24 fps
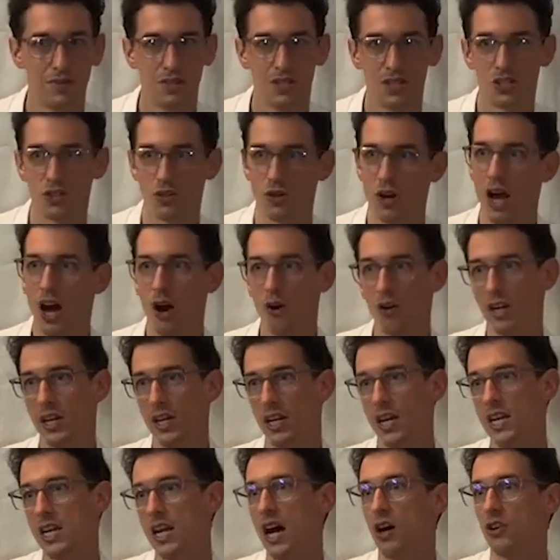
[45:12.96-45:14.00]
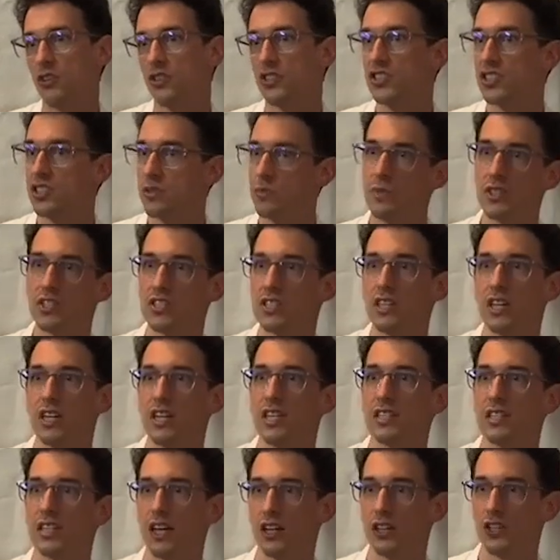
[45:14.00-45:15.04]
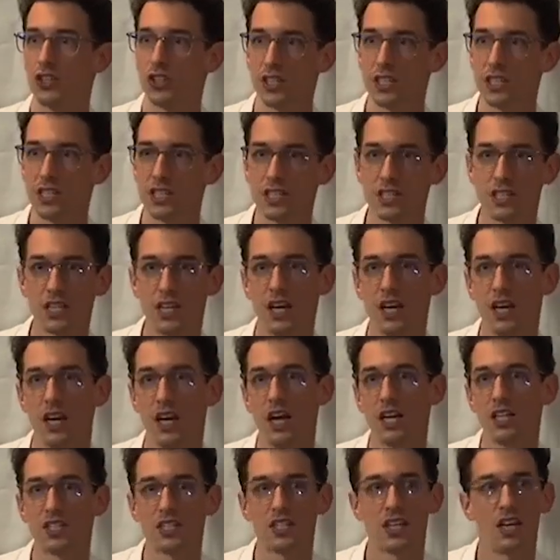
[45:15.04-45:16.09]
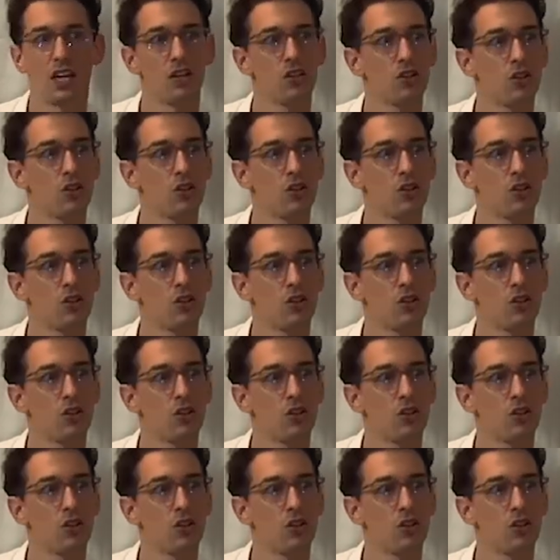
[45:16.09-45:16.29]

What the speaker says: So how can I now dismiss that intelligence and say,